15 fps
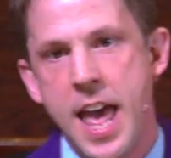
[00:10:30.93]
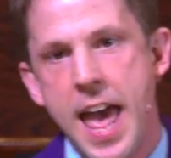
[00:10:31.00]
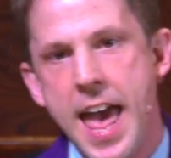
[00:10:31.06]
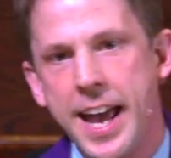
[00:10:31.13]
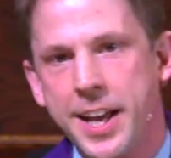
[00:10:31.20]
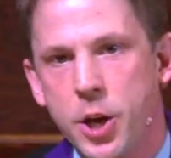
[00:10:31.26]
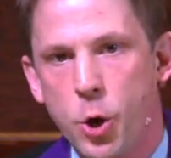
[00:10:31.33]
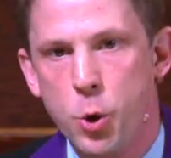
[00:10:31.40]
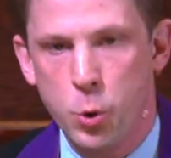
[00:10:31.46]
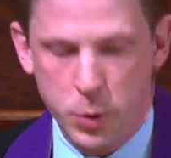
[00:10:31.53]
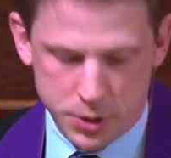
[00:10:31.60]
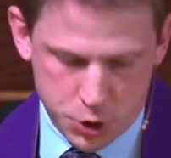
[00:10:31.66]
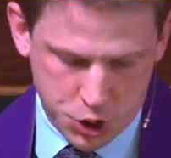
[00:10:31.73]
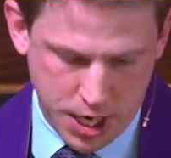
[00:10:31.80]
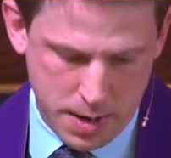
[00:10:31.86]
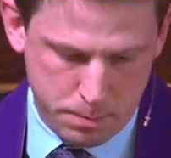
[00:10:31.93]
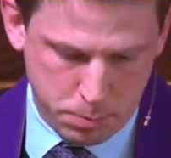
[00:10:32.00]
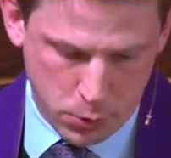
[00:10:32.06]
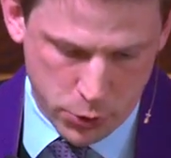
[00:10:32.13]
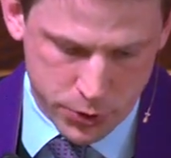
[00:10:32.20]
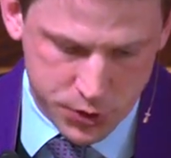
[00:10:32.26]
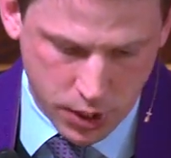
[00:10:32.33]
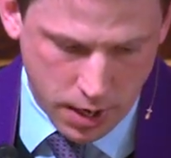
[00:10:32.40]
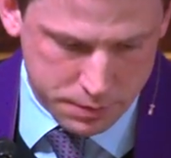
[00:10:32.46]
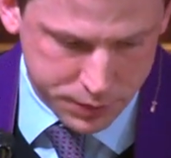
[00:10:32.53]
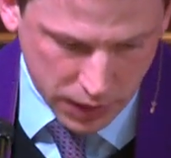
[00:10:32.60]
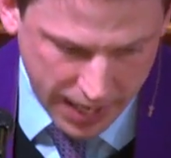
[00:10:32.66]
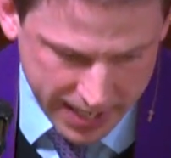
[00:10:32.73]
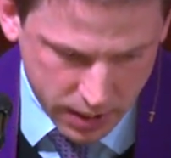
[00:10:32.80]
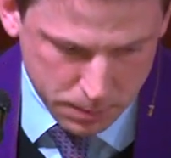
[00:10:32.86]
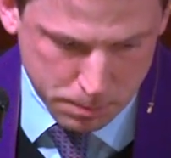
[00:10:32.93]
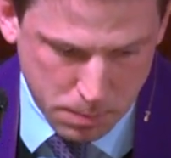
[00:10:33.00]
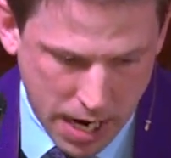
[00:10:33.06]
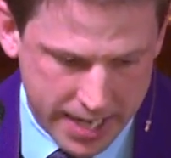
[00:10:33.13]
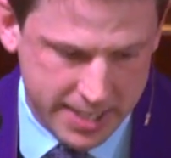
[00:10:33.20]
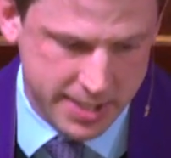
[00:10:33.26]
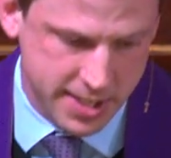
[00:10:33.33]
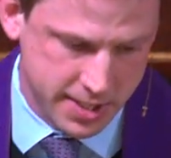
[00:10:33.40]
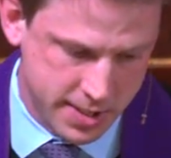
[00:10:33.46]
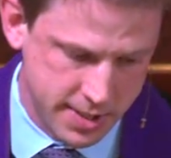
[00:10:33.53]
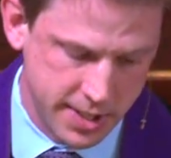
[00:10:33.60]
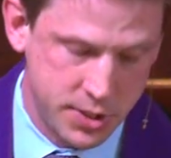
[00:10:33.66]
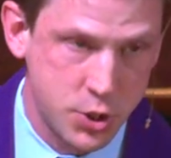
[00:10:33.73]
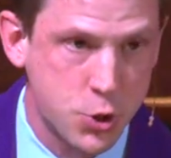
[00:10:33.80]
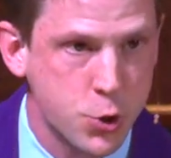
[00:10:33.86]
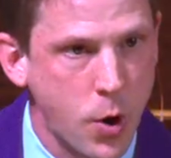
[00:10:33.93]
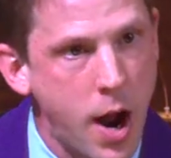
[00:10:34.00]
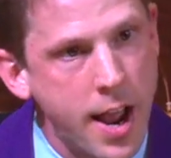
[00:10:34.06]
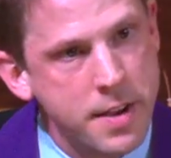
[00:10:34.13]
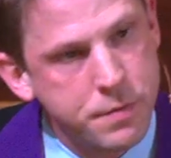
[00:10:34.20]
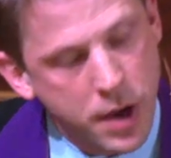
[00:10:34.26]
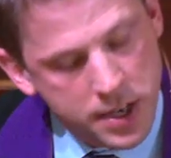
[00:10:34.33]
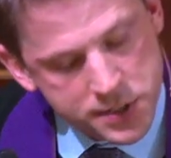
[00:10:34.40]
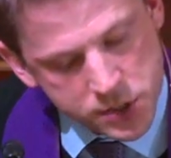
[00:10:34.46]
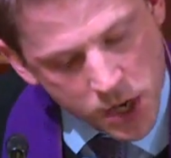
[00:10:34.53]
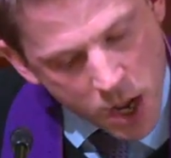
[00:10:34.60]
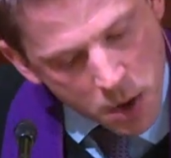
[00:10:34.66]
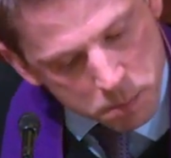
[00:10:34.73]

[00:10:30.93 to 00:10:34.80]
Echo chambers of like-mindedness drive us